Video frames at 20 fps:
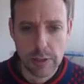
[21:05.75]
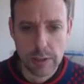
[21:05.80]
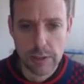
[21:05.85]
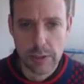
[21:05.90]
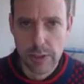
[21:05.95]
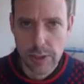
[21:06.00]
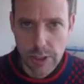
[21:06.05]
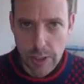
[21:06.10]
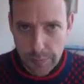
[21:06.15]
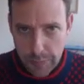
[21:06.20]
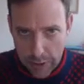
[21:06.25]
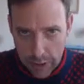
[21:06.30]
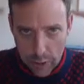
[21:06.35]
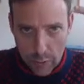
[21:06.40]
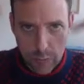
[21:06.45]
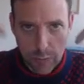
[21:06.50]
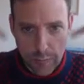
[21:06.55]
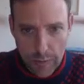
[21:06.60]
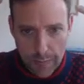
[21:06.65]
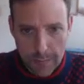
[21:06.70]
but it's something
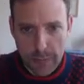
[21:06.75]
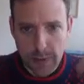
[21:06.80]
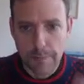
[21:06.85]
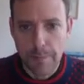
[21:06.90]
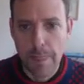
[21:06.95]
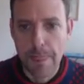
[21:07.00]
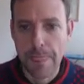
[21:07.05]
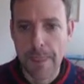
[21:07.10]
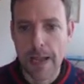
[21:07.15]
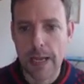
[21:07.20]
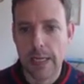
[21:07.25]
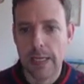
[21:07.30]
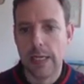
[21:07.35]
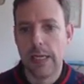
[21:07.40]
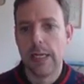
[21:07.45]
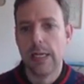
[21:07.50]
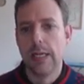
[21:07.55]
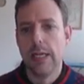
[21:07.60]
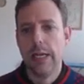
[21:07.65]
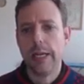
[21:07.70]
to remember.
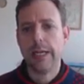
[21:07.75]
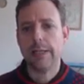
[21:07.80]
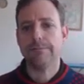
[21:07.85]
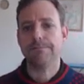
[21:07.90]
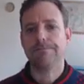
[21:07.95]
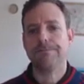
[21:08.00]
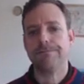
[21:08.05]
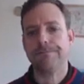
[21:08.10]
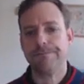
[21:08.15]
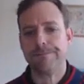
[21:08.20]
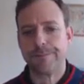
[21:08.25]
Okay.